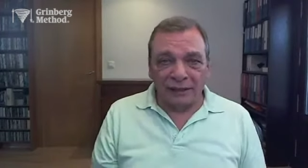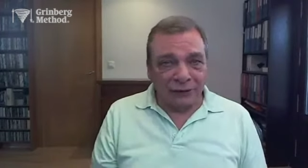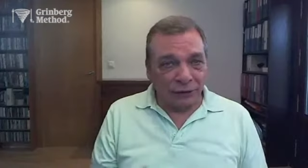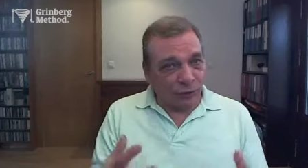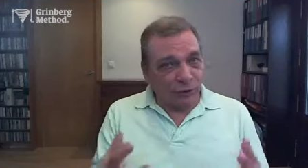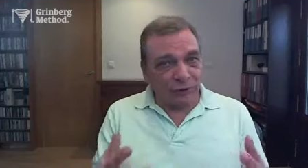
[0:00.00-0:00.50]

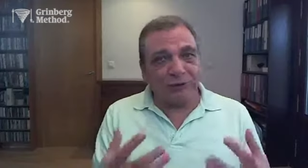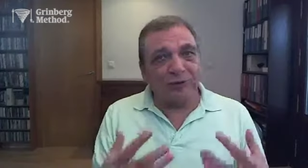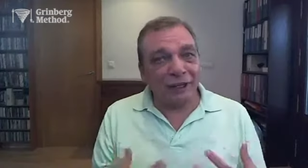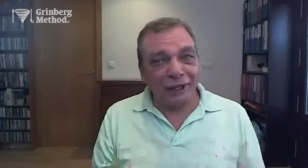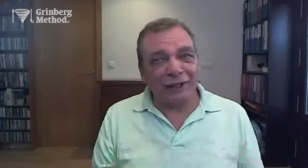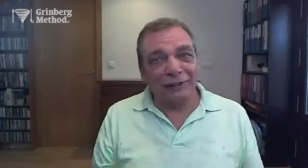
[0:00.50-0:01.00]
You can
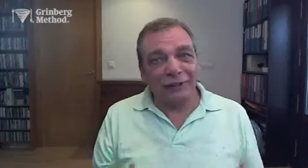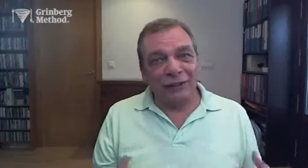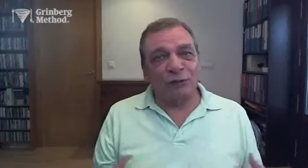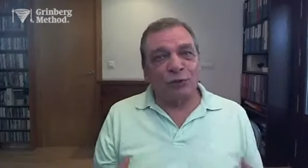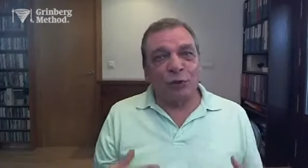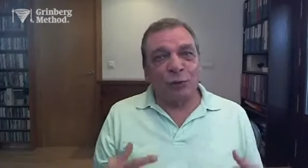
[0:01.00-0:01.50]
take it
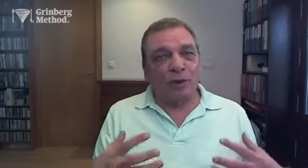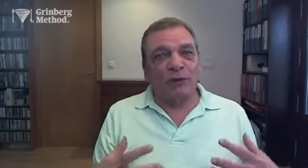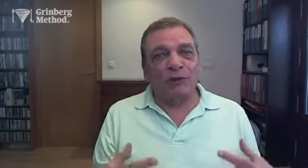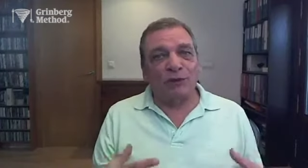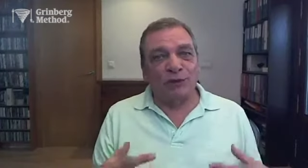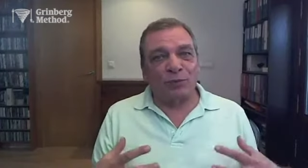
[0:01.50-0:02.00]
into a
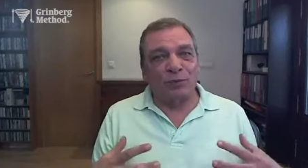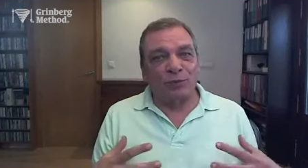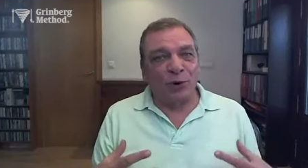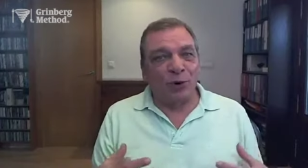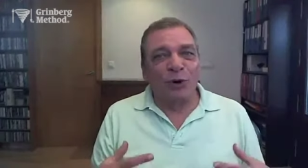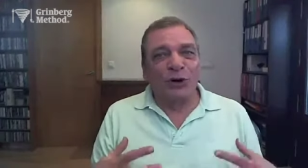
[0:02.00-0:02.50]
much
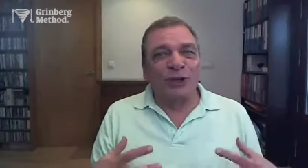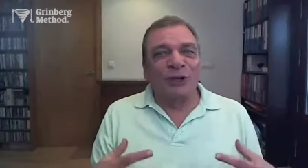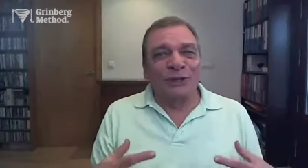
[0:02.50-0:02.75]
more